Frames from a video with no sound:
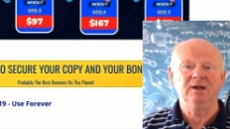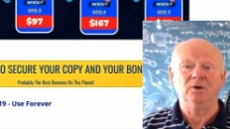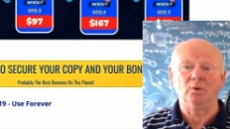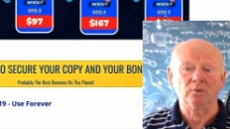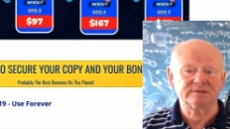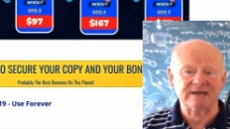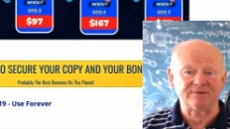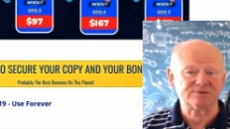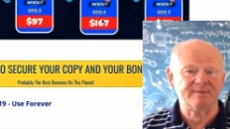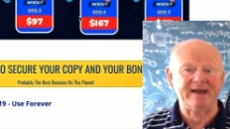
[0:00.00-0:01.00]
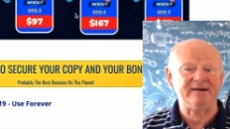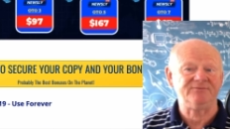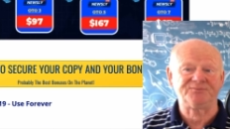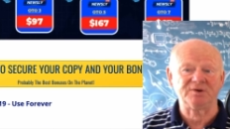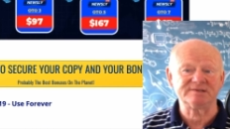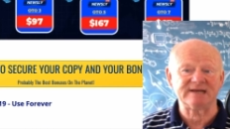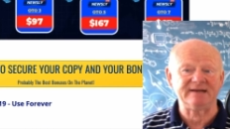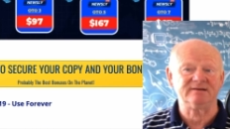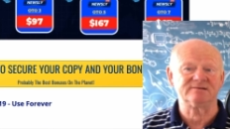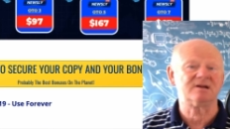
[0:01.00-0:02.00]
all tells you about it. Front
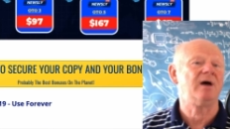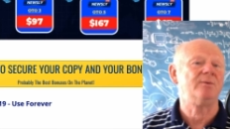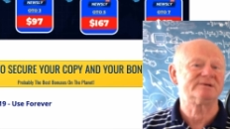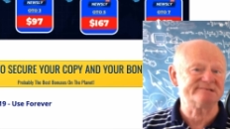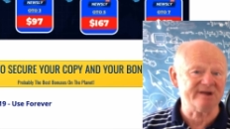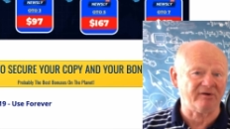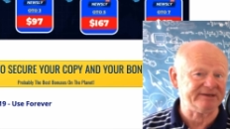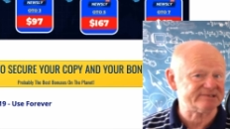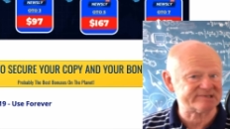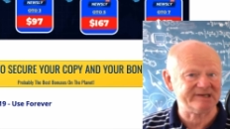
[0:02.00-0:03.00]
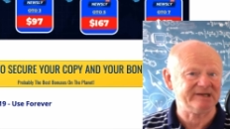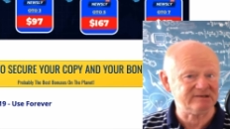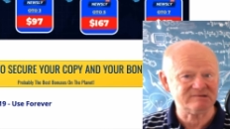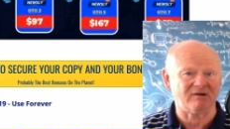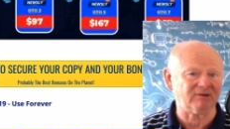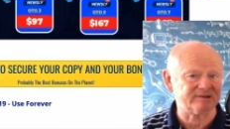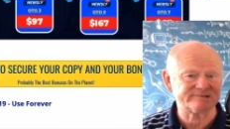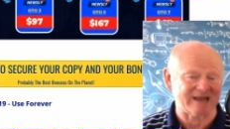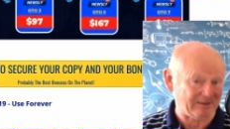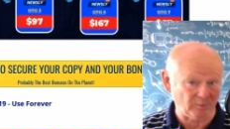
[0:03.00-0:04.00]
end as low as
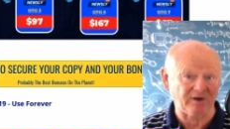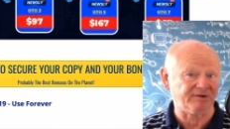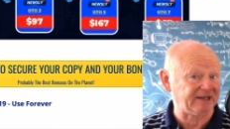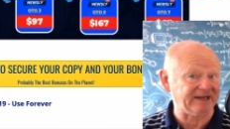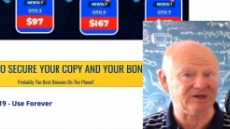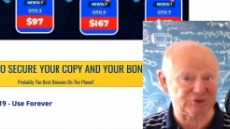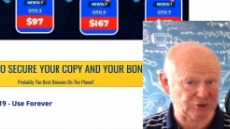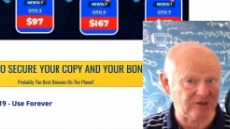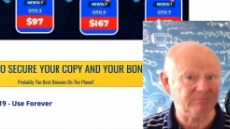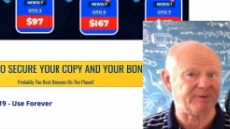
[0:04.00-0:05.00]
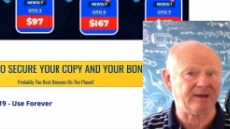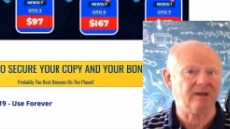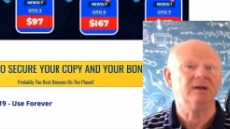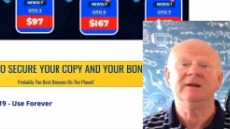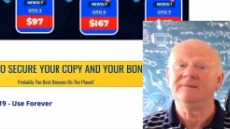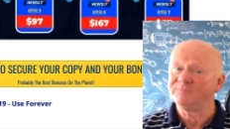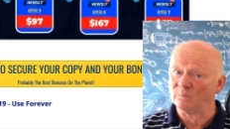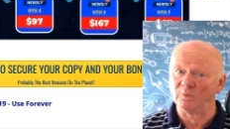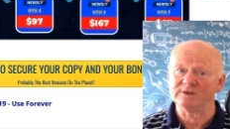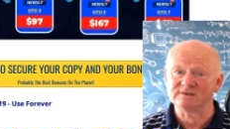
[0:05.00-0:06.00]
$19, and we're going to get it cheaper
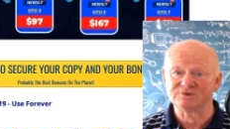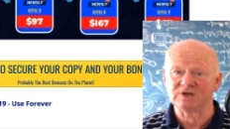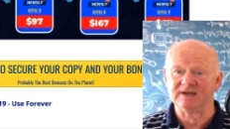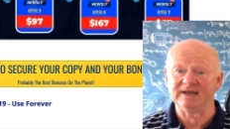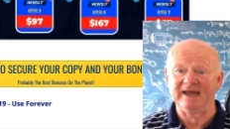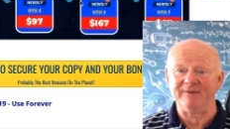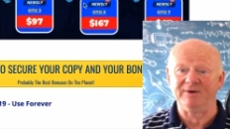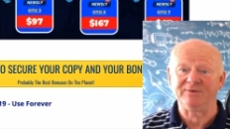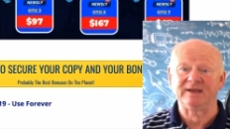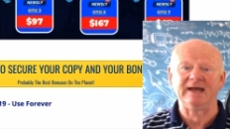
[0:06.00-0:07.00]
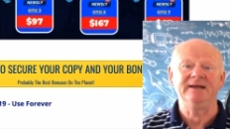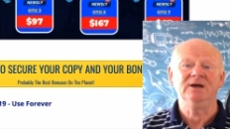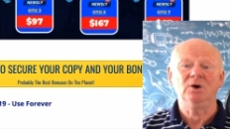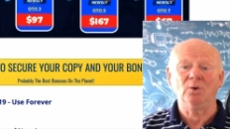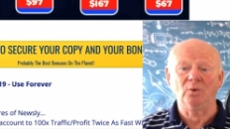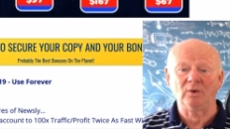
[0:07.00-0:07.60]
once I show you how. Okay, all